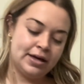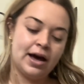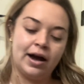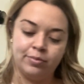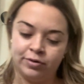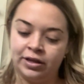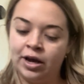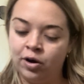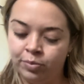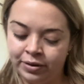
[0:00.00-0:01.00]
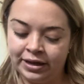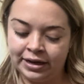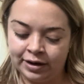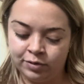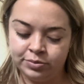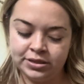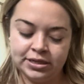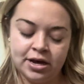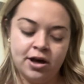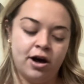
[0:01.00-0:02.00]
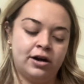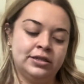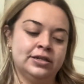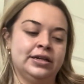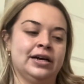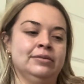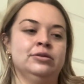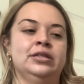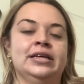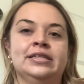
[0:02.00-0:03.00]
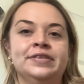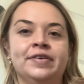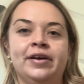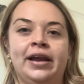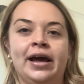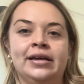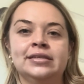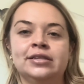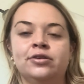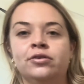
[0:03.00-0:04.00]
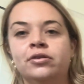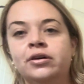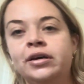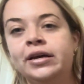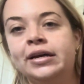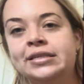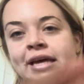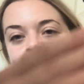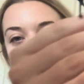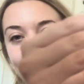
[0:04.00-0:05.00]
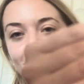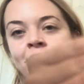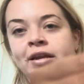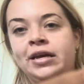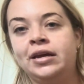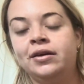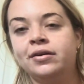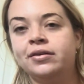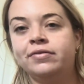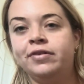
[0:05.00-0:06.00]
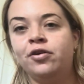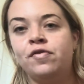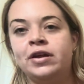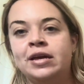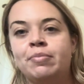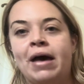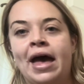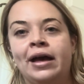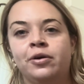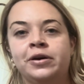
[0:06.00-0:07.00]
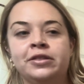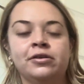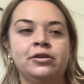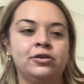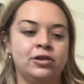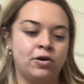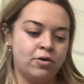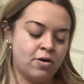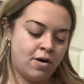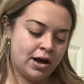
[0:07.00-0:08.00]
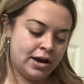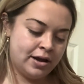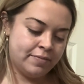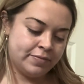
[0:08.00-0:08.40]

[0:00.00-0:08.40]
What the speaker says: I'm really hoping it helps. Also, it comes with this very nice little, it's like velvety bag with their little logo on it.